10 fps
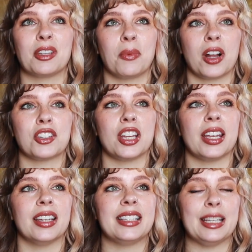with
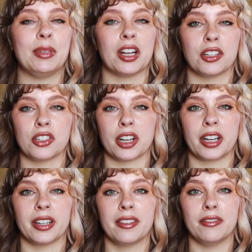watching TBR
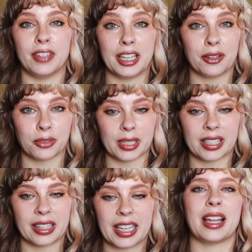jar videos
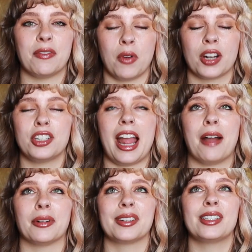recently. I've watched
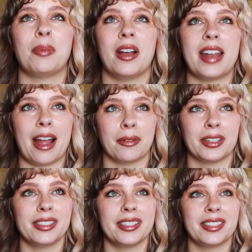hours upon
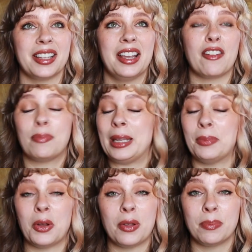hours of
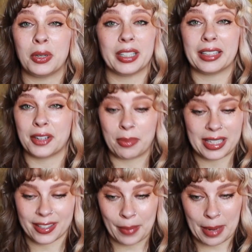people pulling little
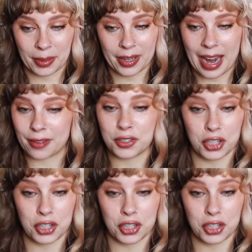pieces of paper out of